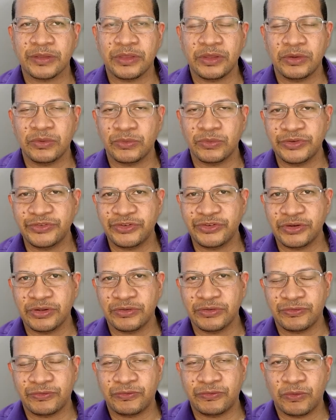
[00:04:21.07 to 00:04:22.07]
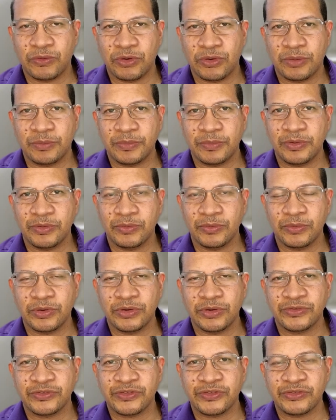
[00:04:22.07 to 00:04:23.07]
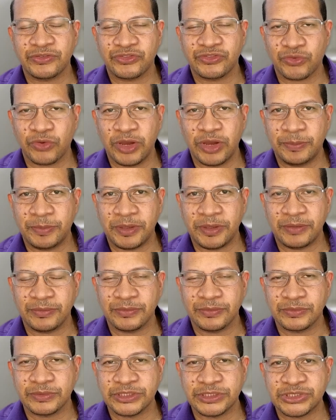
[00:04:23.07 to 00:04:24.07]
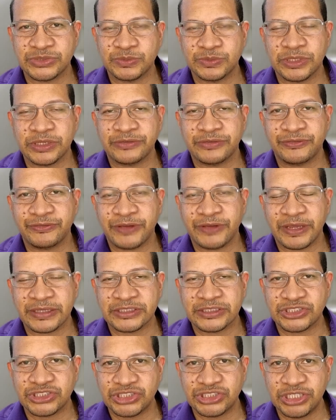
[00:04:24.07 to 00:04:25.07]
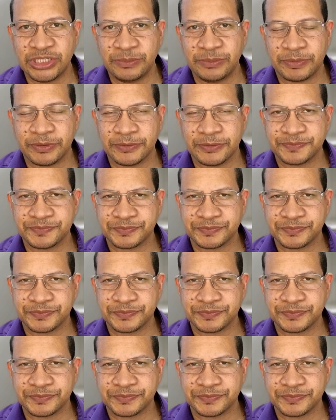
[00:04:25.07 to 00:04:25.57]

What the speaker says: original form was scrapie, which would affect sheep.